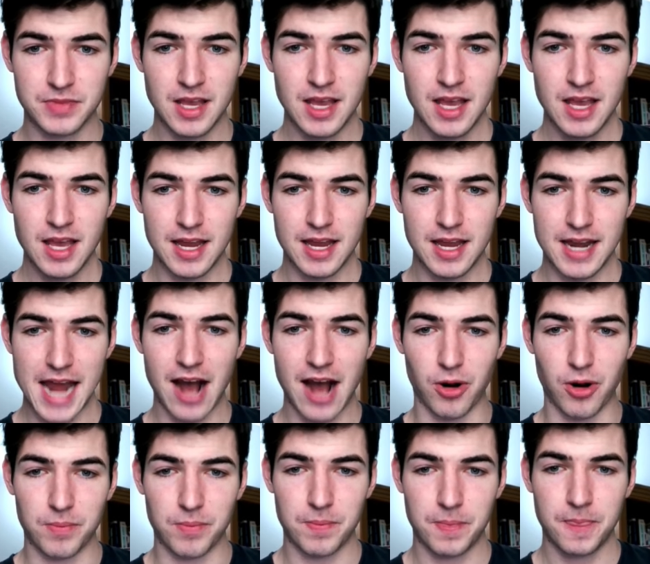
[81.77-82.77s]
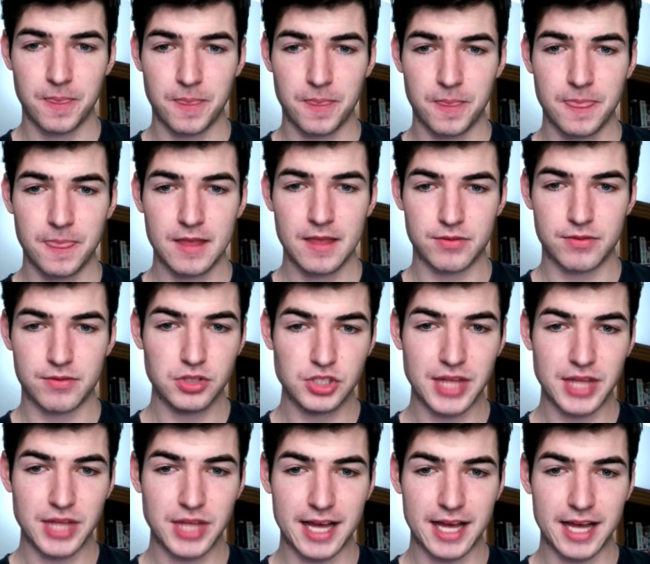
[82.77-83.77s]
Now, for those of you
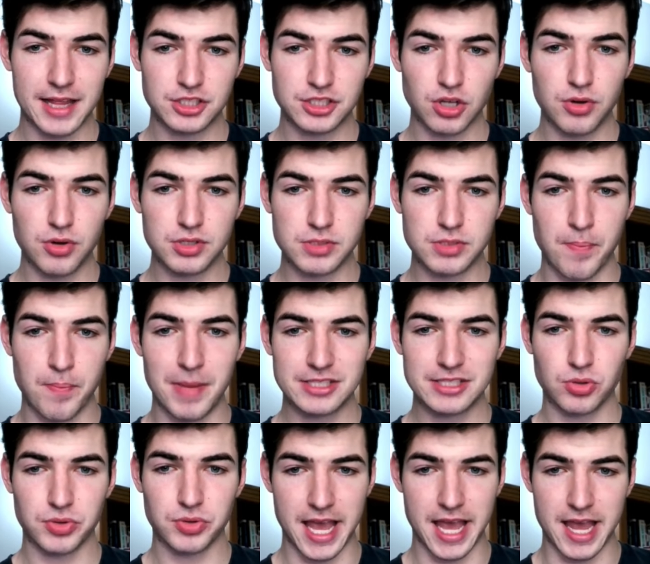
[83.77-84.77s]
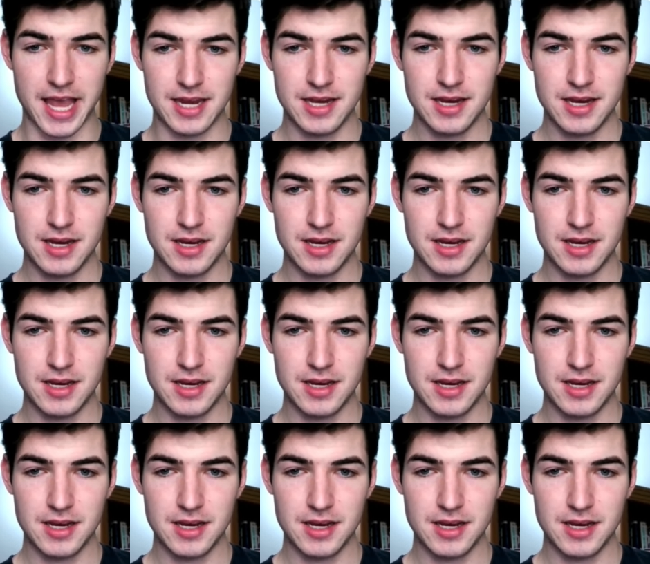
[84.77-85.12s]
that chose muscle gain,